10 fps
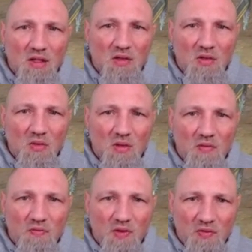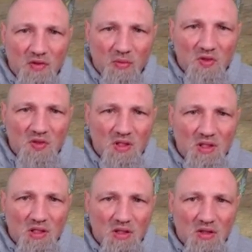Can do a
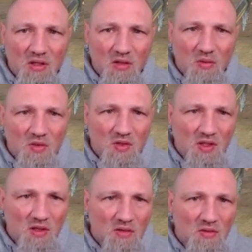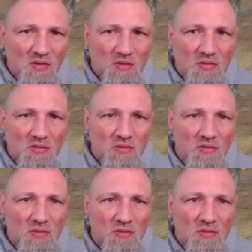15% continuous heal
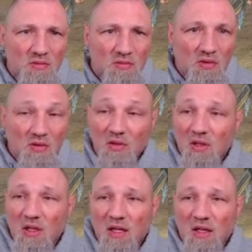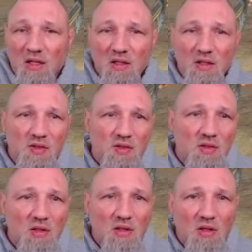on all
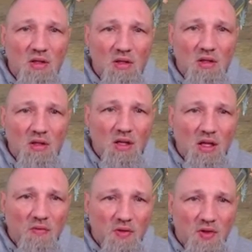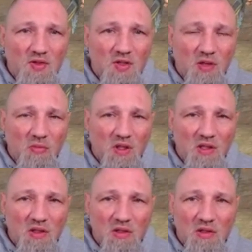allies. And it fills turn
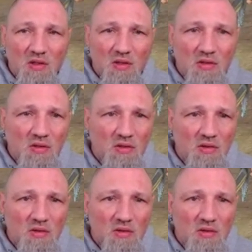meter.